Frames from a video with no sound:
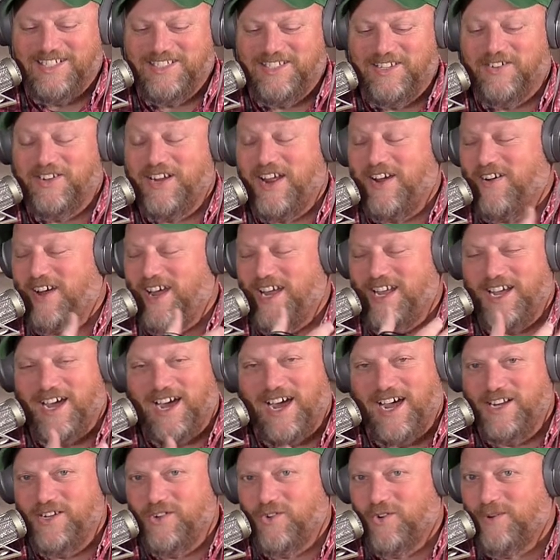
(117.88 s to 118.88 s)
so now I,
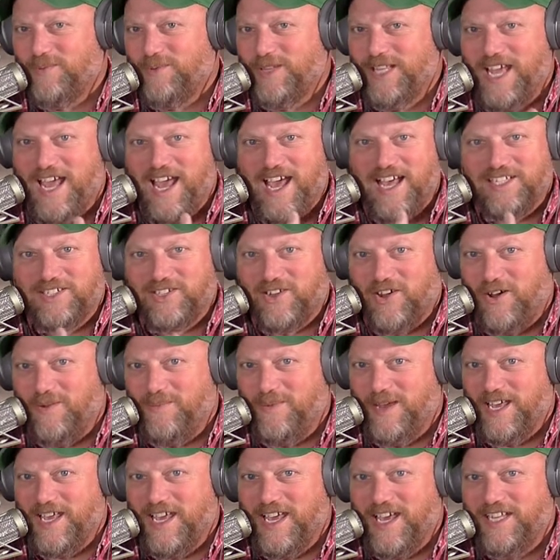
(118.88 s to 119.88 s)
I normally ask all
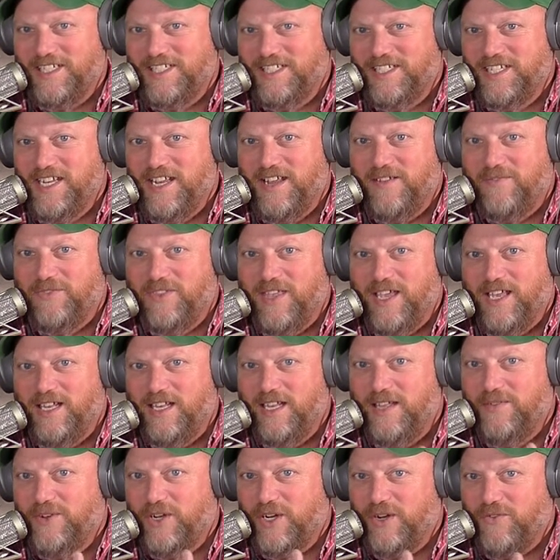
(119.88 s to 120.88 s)
my guests if they
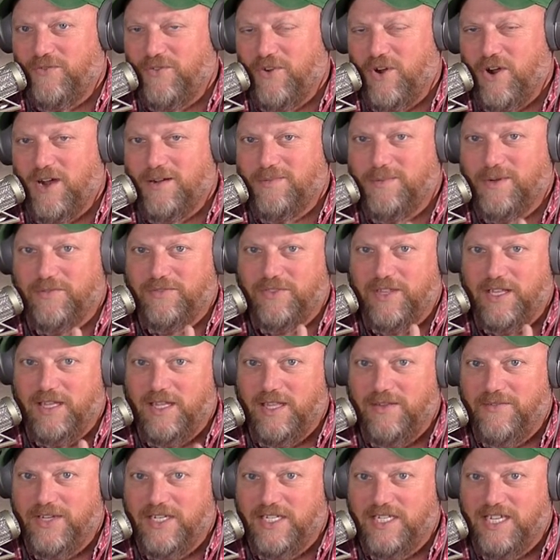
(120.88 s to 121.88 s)
live on a farm or if they
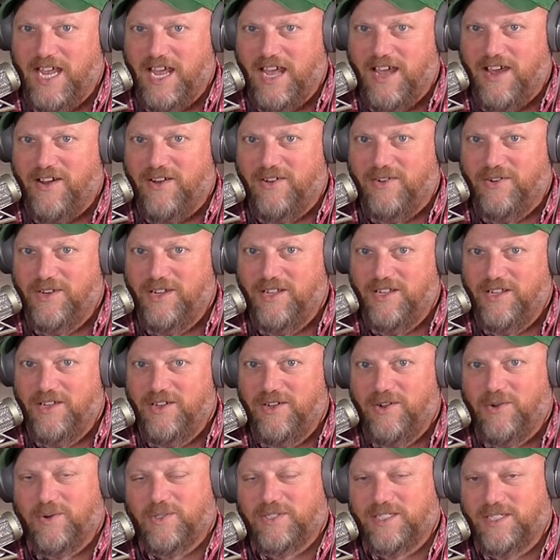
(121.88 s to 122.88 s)
live in town or